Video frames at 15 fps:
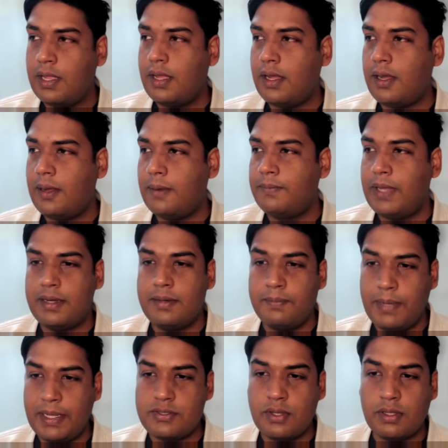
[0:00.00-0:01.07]
And
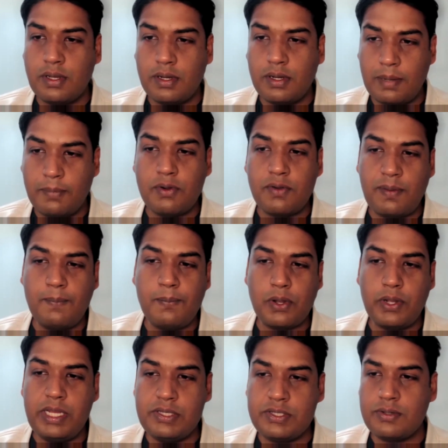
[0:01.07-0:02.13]
based on the number of
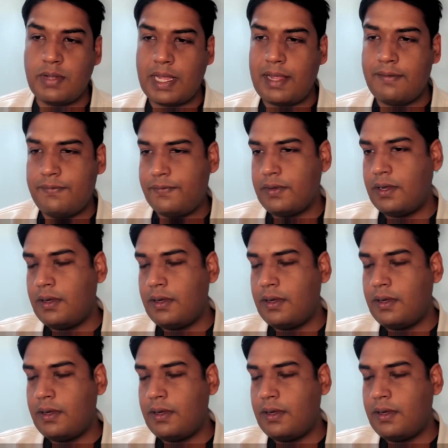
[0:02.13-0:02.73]
employees you have,